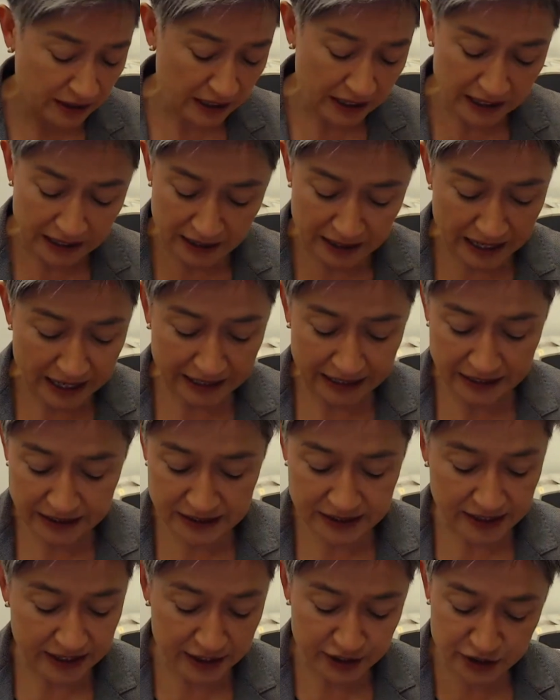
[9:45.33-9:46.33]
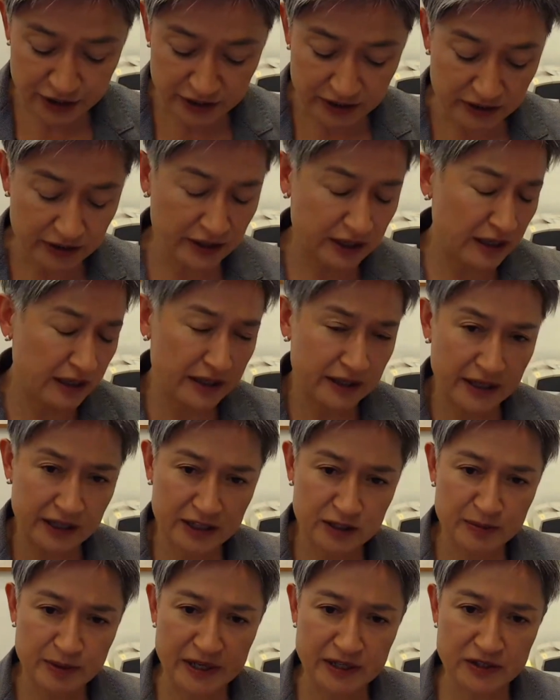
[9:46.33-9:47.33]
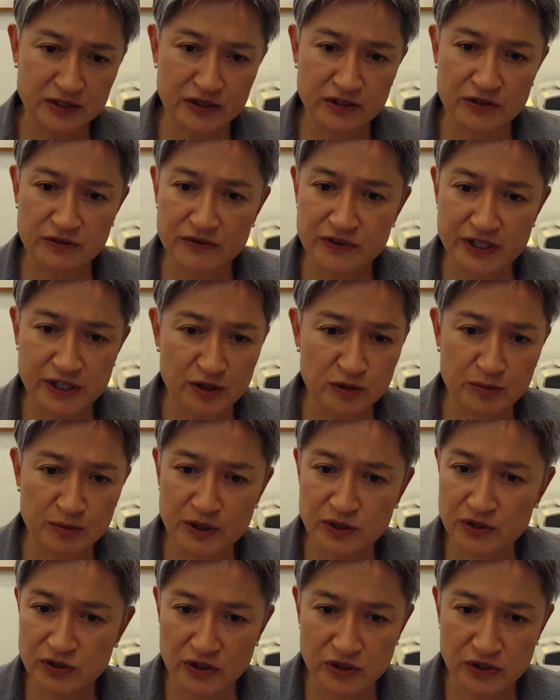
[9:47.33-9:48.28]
annexation, the expansion of settlements,